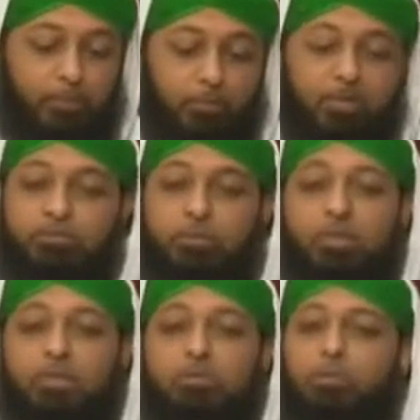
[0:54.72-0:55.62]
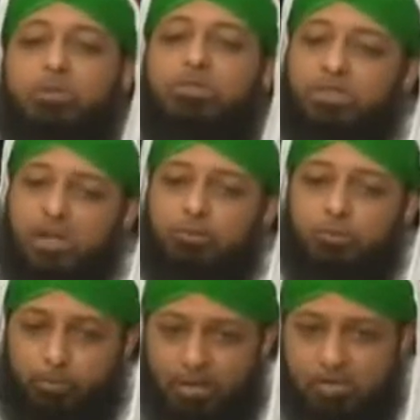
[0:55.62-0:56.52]
Whatever we learn, we will try
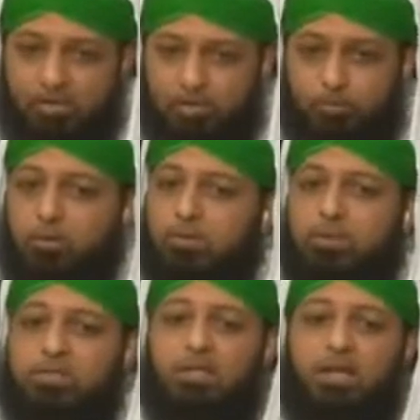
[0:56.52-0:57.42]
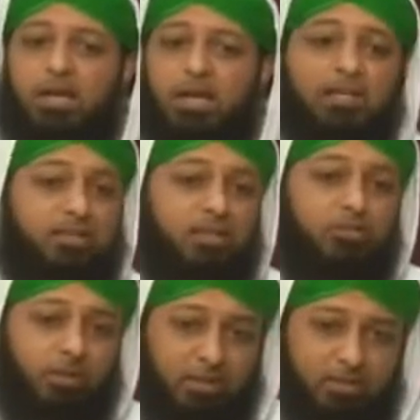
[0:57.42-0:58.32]
to practice upon this and
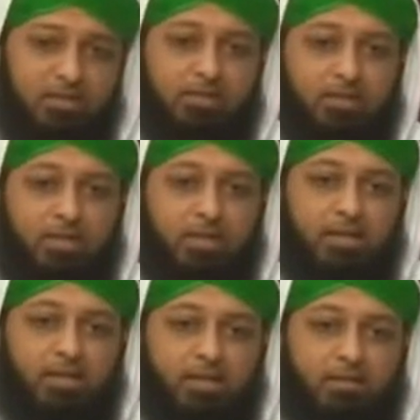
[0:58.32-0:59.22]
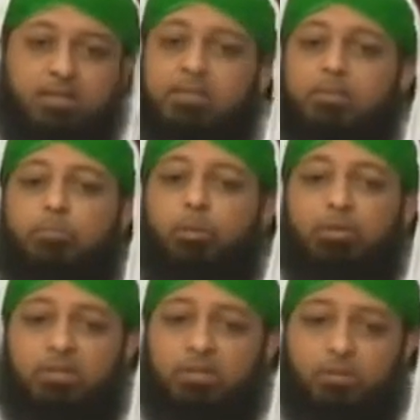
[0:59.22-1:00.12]
teach others. This is
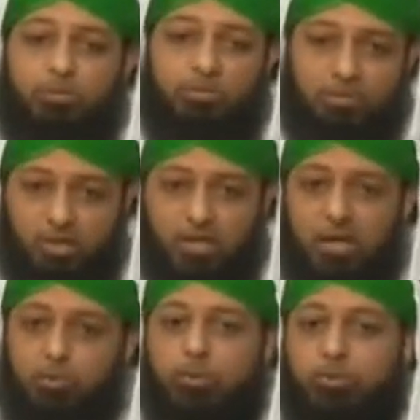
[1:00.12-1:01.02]
important that we share our